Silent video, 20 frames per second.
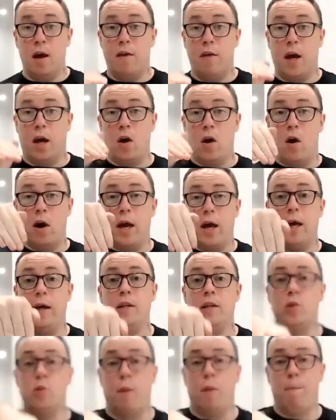They've gone
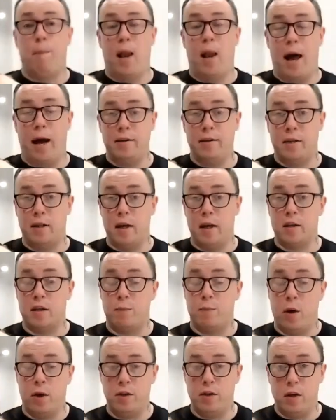into a place that is
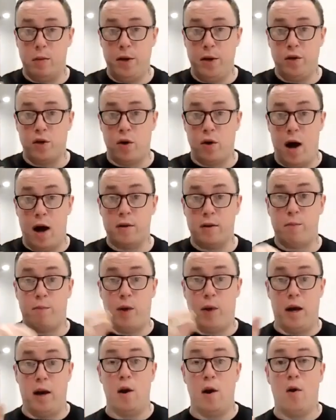supposed to be trance,
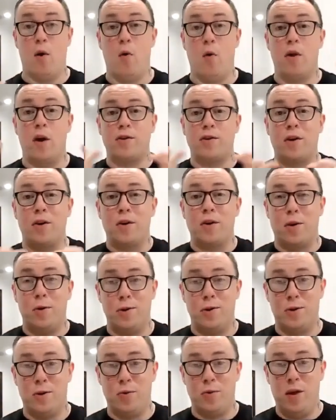bringing in all those
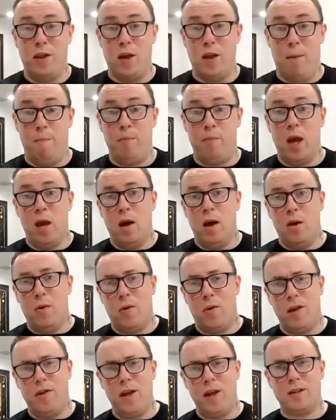conclusions with them.
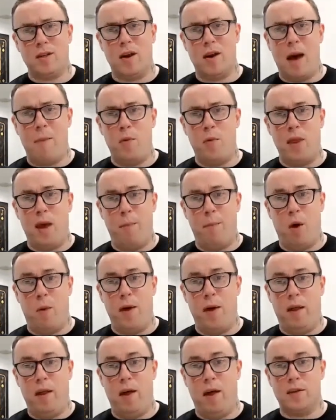What do you think is going to happen when they
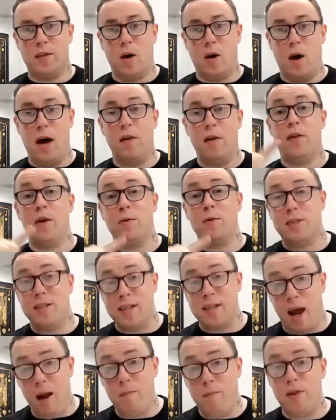pop out the other side? Those
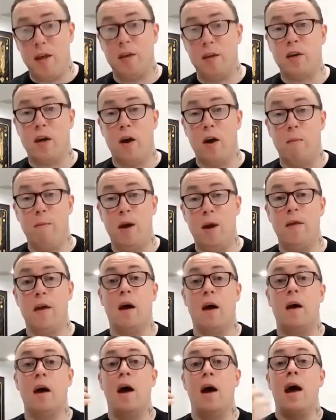same things are going to be
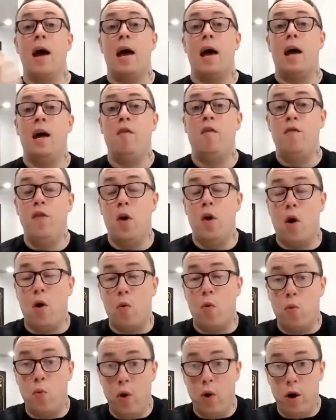there, if
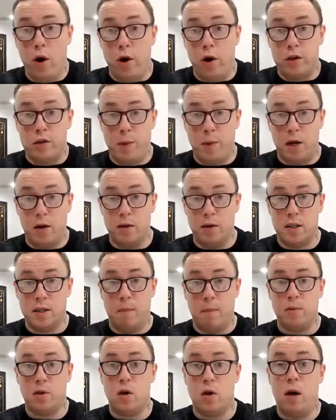not worse, because
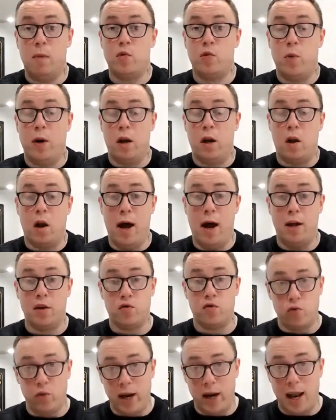sometimes when a client
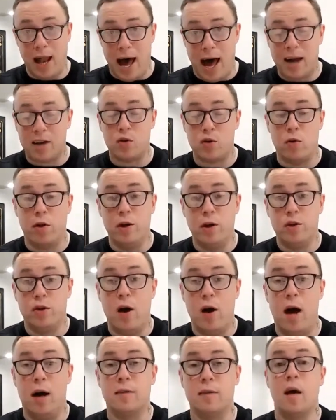is relaxed or in
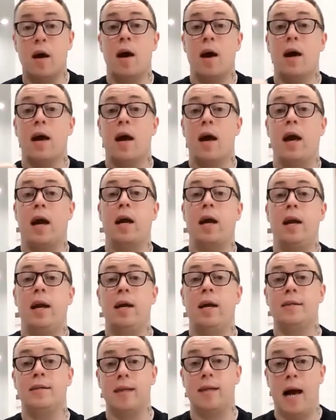trance, it can
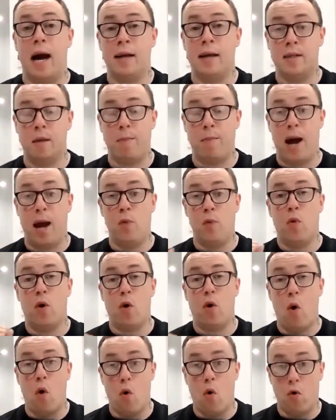exacerbate
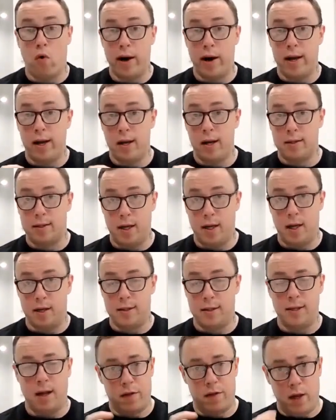what already
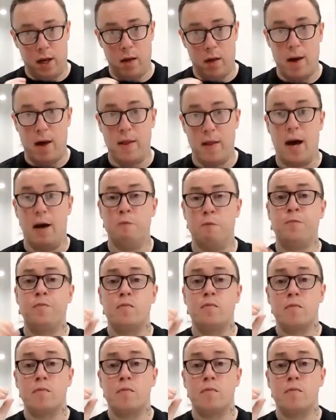exists. Now think about that.